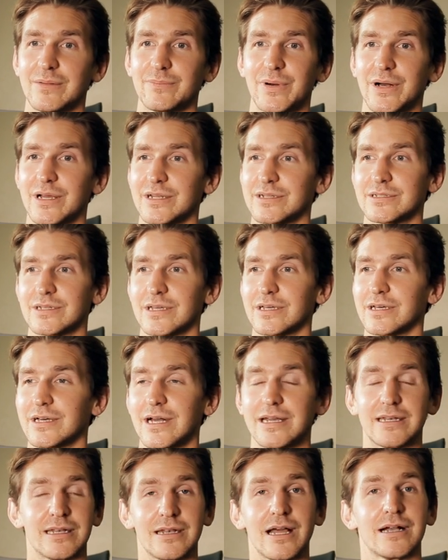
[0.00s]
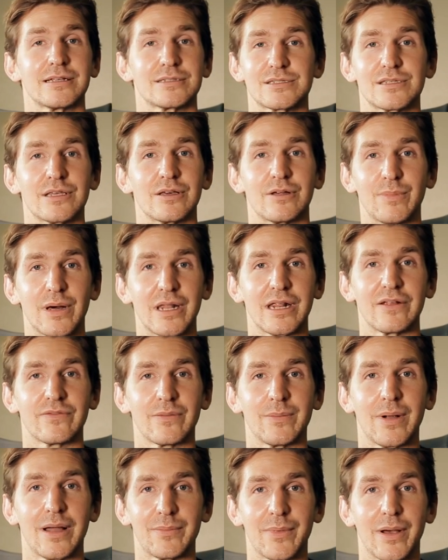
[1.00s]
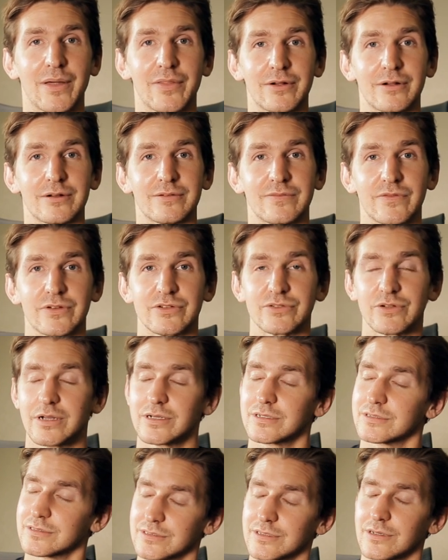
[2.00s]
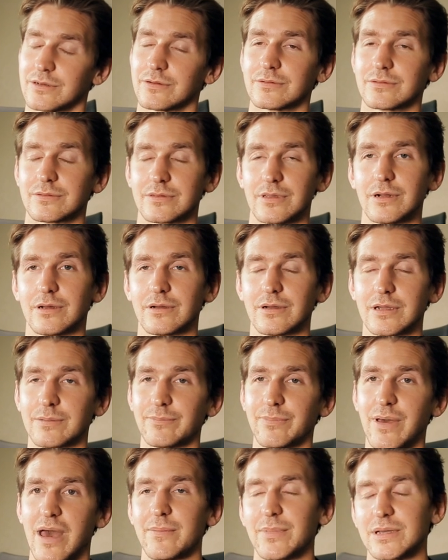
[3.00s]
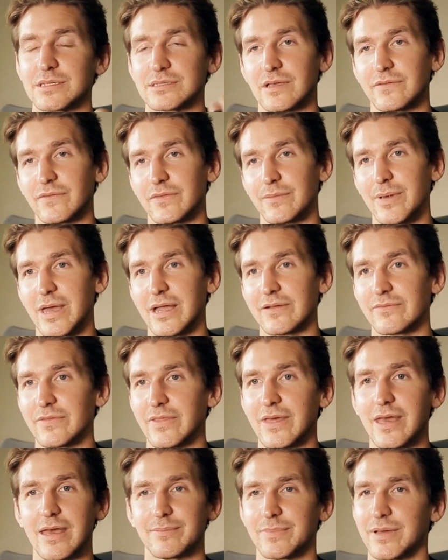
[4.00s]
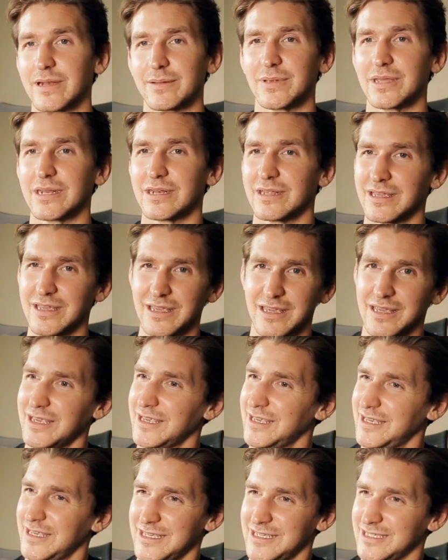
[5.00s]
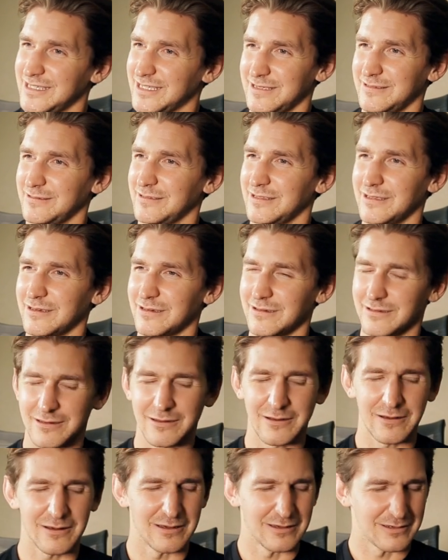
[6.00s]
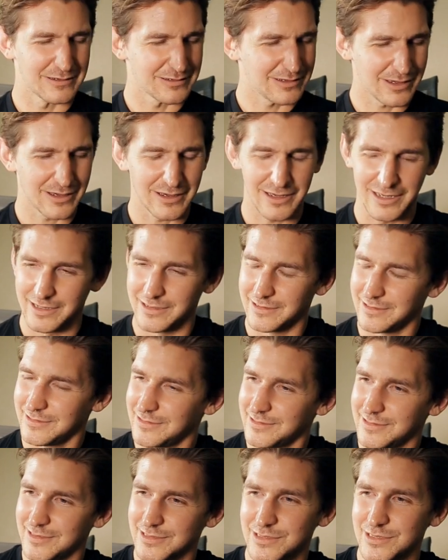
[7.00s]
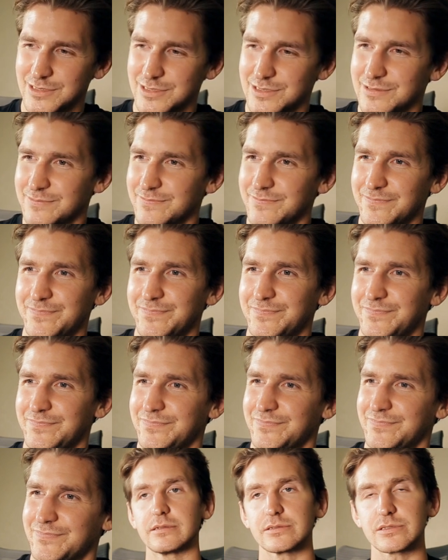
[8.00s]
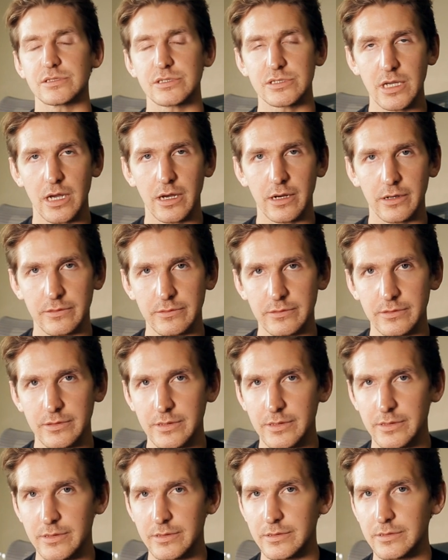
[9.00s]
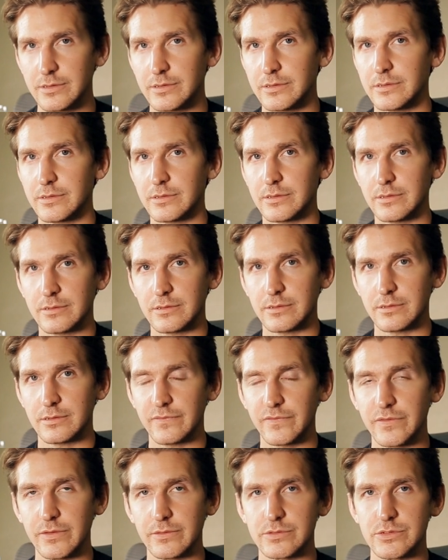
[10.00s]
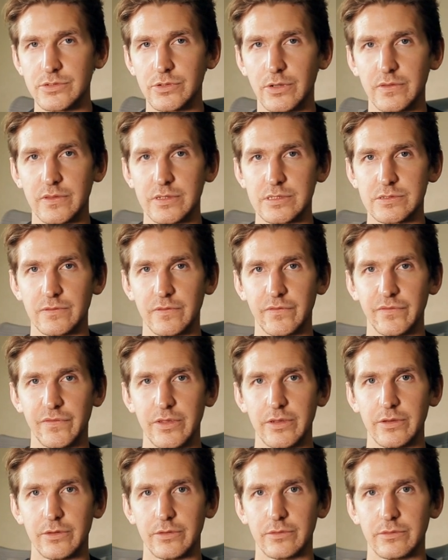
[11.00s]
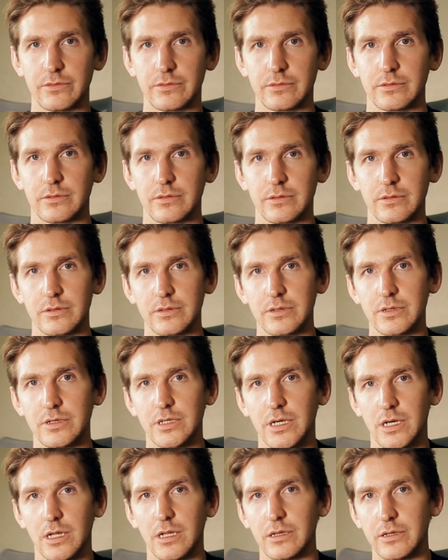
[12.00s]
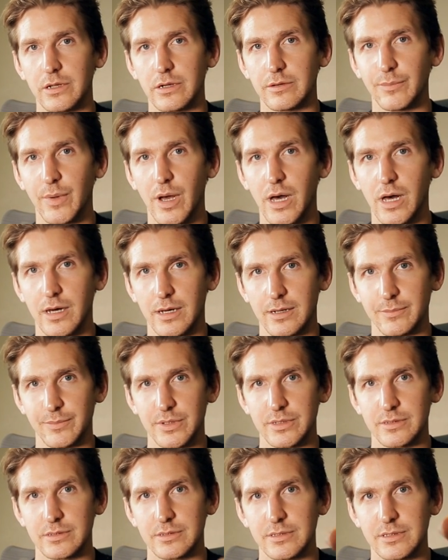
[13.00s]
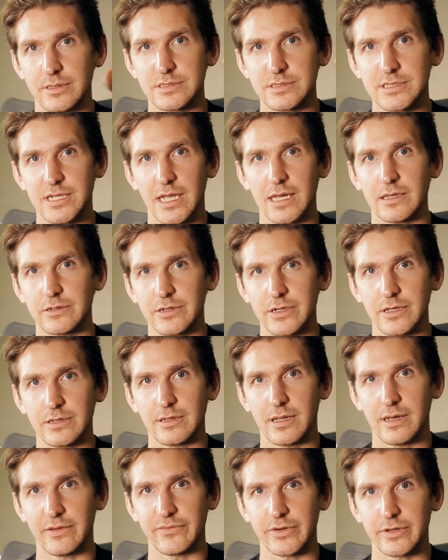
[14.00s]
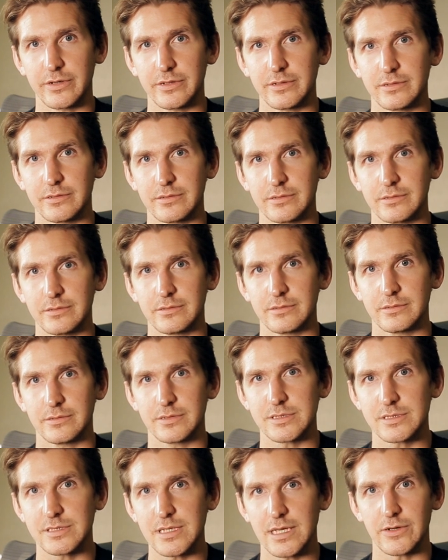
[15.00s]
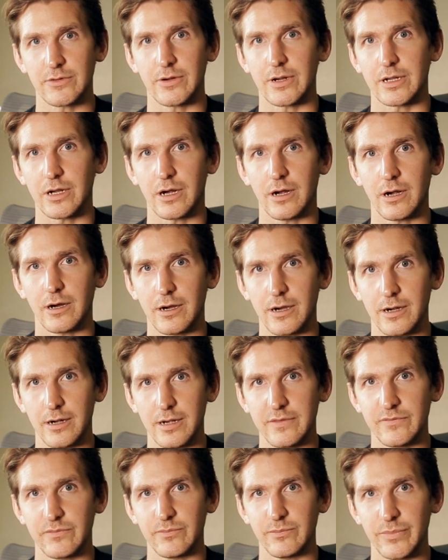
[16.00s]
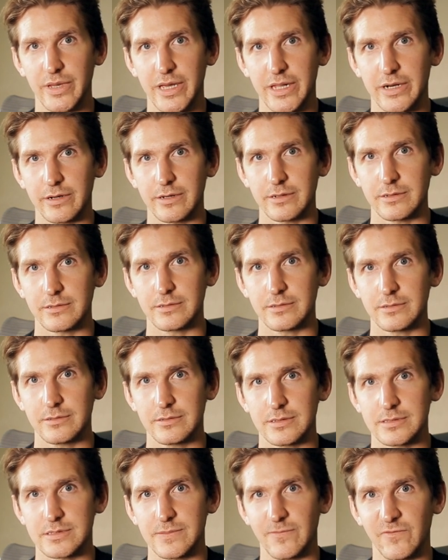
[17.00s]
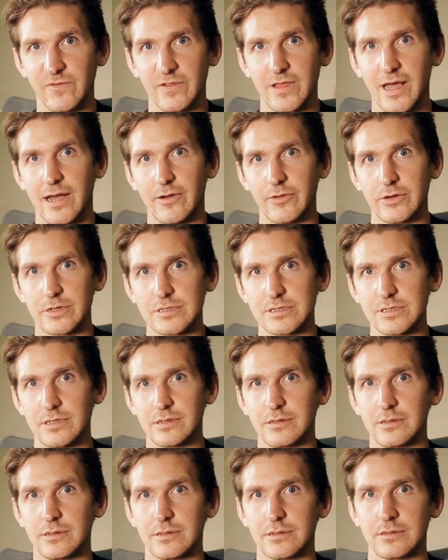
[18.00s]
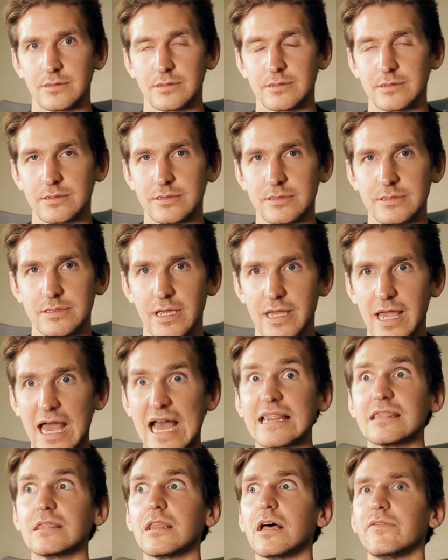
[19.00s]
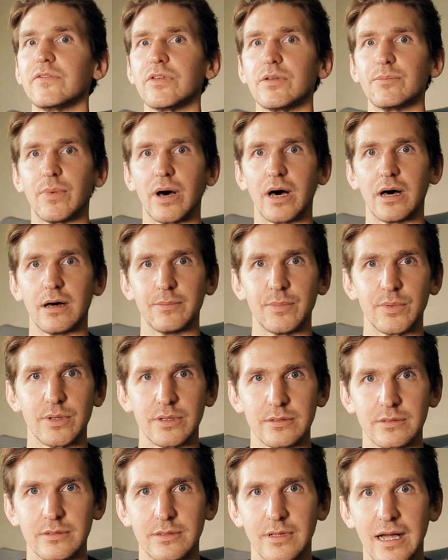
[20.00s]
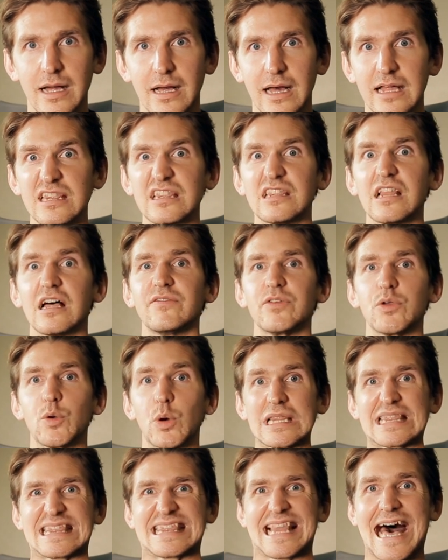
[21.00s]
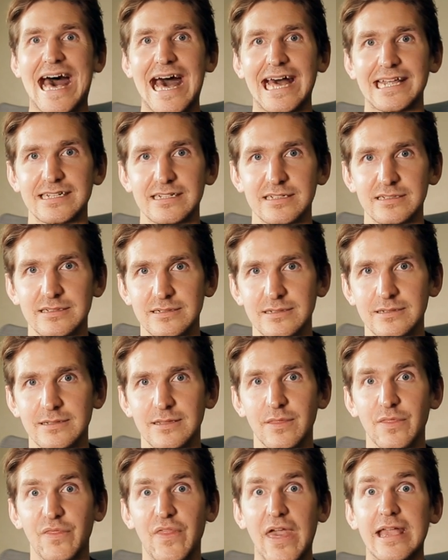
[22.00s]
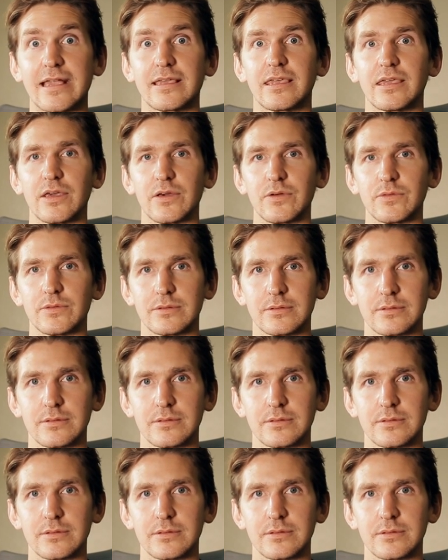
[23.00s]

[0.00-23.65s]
But I did not steal money from my mother for drugs, so you know I can pat myself on the back for that. But I mean, oh God, it just. So, if you enjoyed this review, call your mom, tell her you love her, send her a card, even better, and some flowers. Say, I love you, Mom. I love you a lot. Thank you.